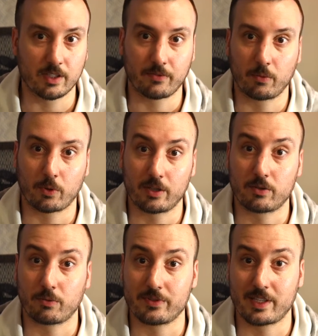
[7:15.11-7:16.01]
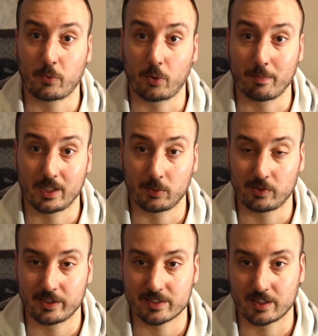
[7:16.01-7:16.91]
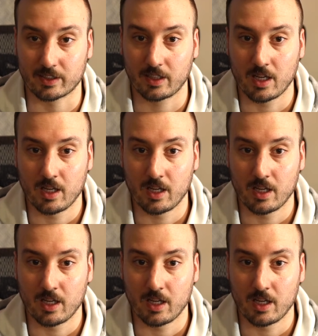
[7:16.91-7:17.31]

definitely working towards a more minimalistic